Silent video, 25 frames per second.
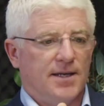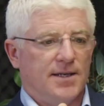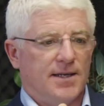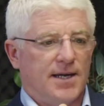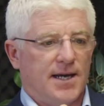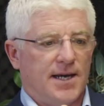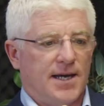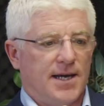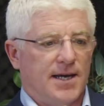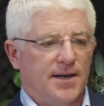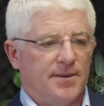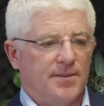
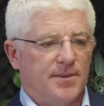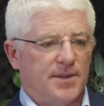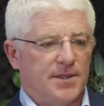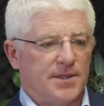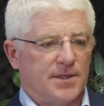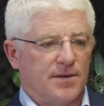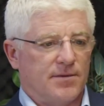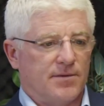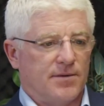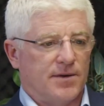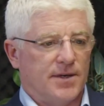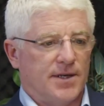
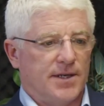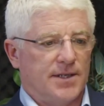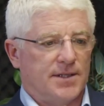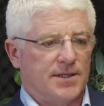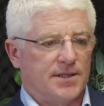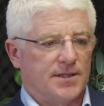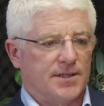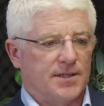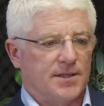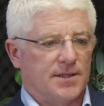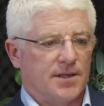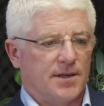
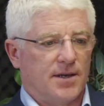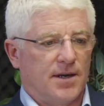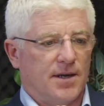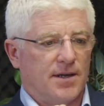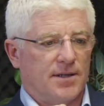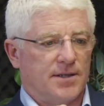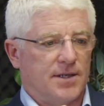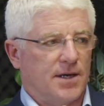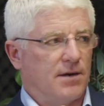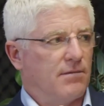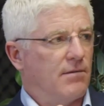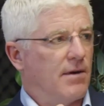
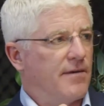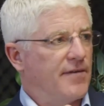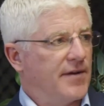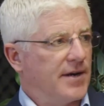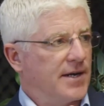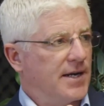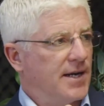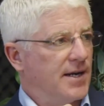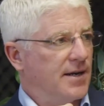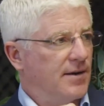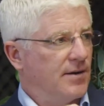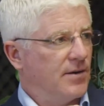It's
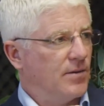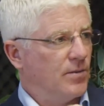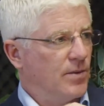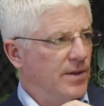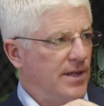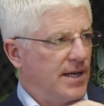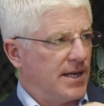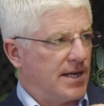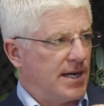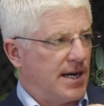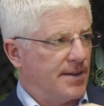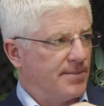horrific when
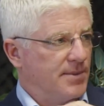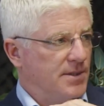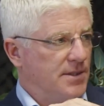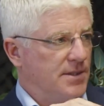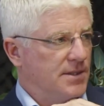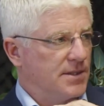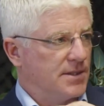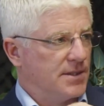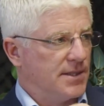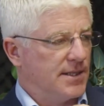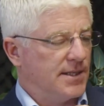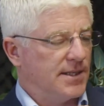that
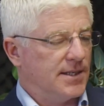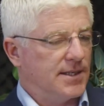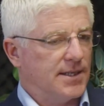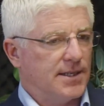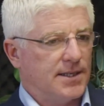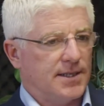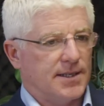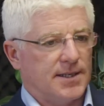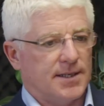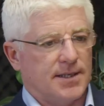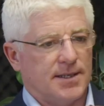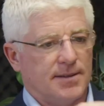happens.
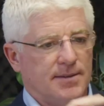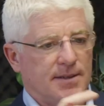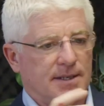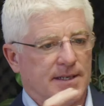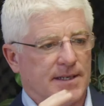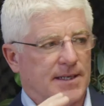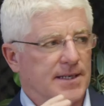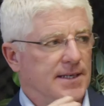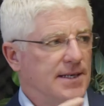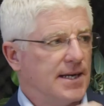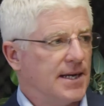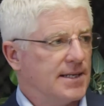
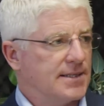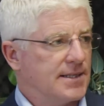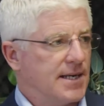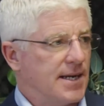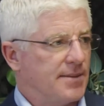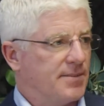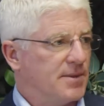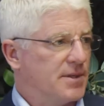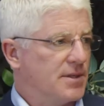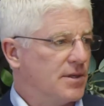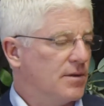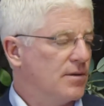It has
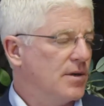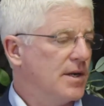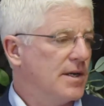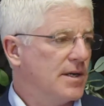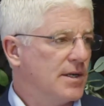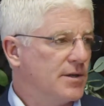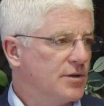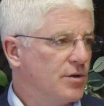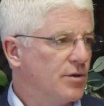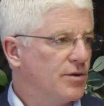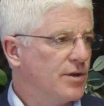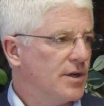happened. So
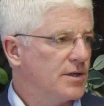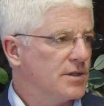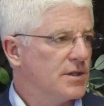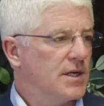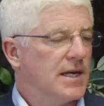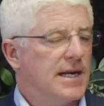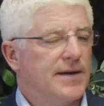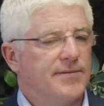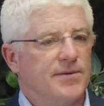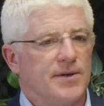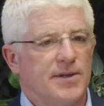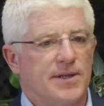
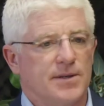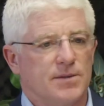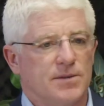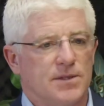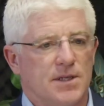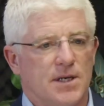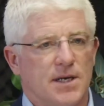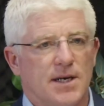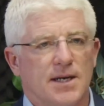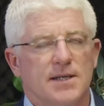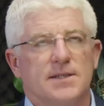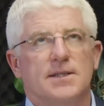2011, I think, was
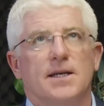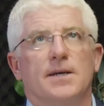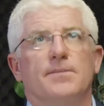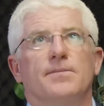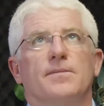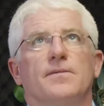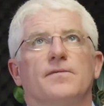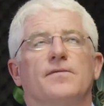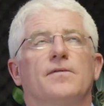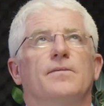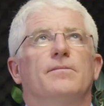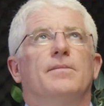the last
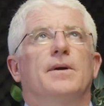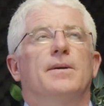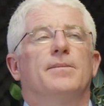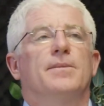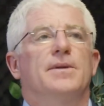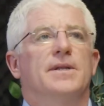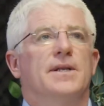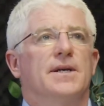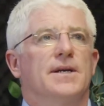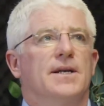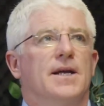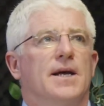time from
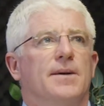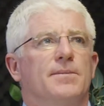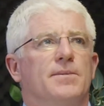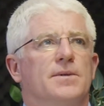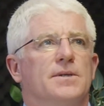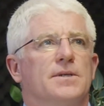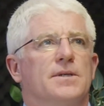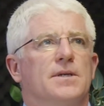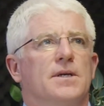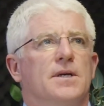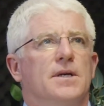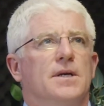memory that it
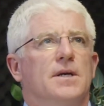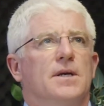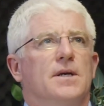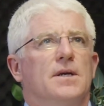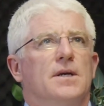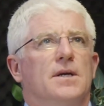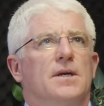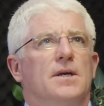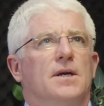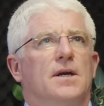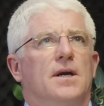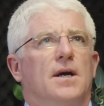happened,
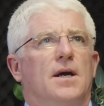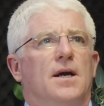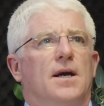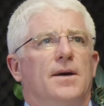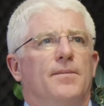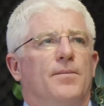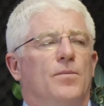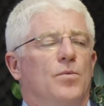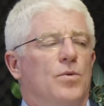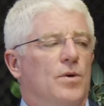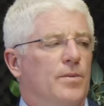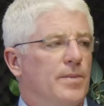
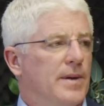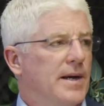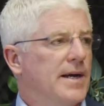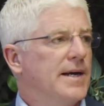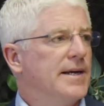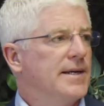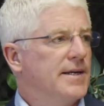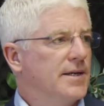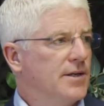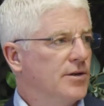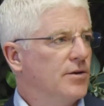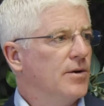
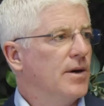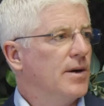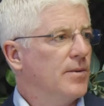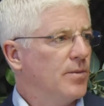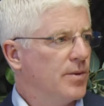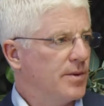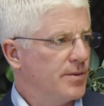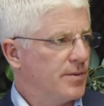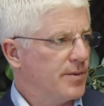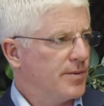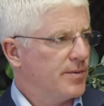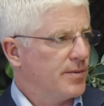whereby
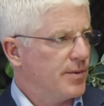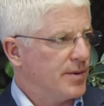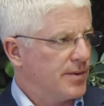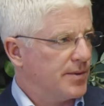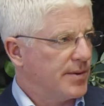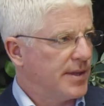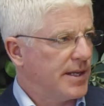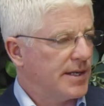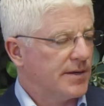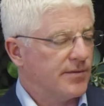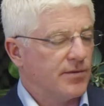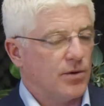where a
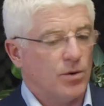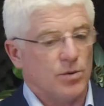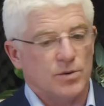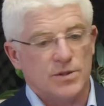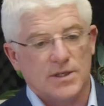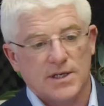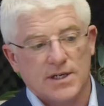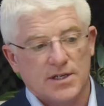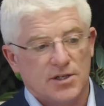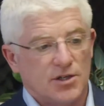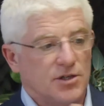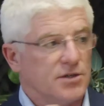lot arose
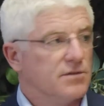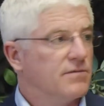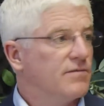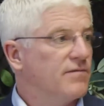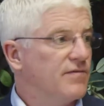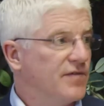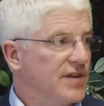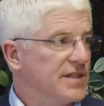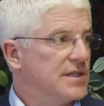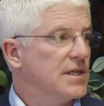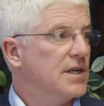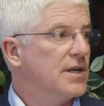and it just
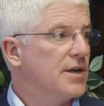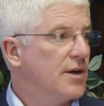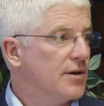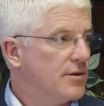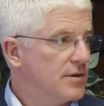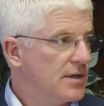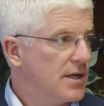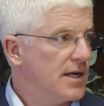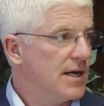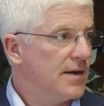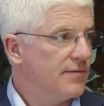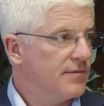fizzled
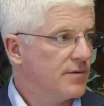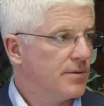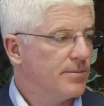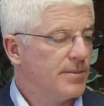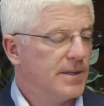out after a